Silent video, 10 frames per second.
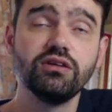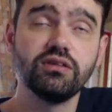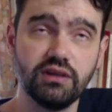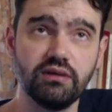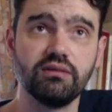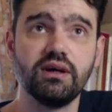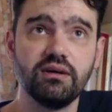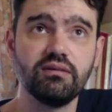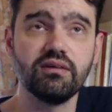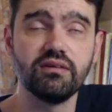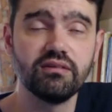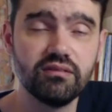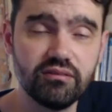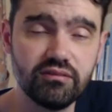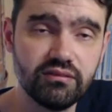also know that
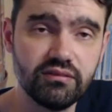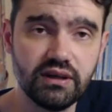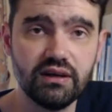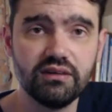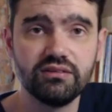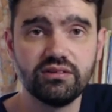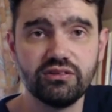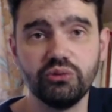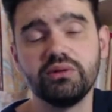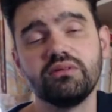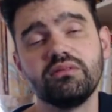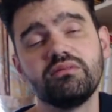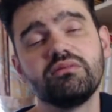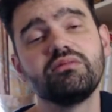that stubborn